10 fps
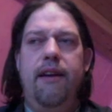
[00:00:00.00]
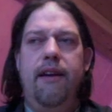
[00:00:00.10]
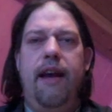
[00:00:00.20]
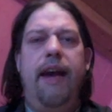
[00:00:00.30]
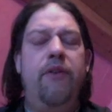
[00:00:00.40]

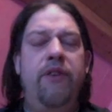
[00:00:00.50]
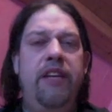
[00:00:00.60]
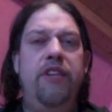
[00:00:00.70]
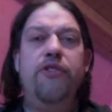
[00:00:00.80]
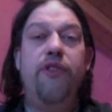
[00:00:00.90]
I don't
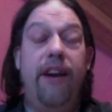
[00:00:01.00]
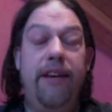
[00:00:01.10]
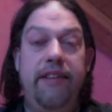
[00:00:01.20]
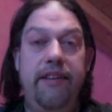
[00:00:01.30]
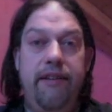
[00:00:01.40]
need your
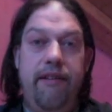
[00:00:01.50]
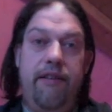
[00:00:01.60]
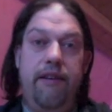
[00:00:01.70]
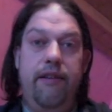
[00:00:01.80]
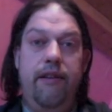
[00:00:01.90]
ID card.